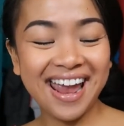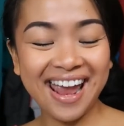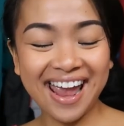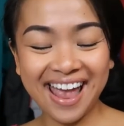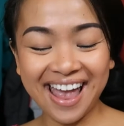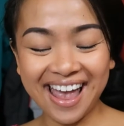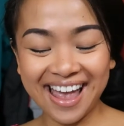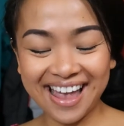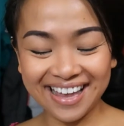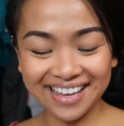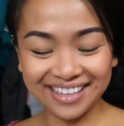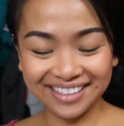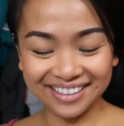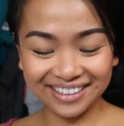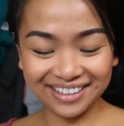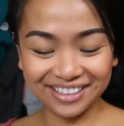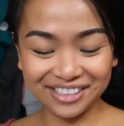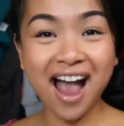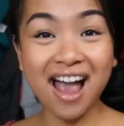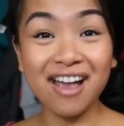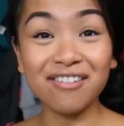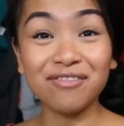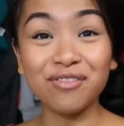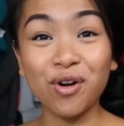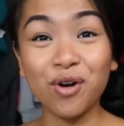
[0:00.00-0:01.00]
and
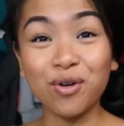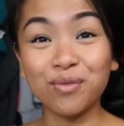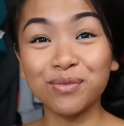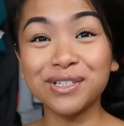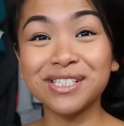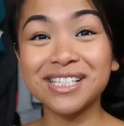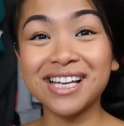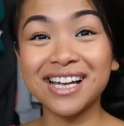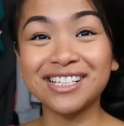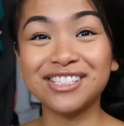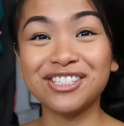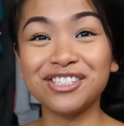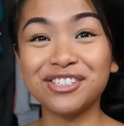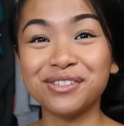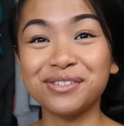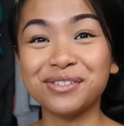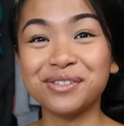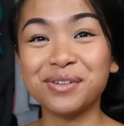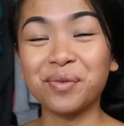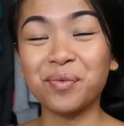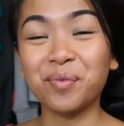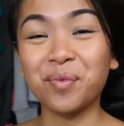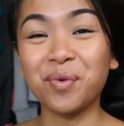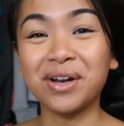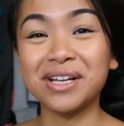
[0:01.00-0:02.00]
I've almost had to use
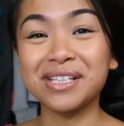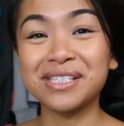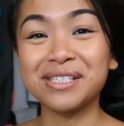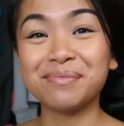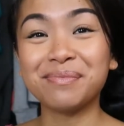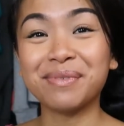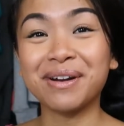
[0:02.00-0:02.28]
it once,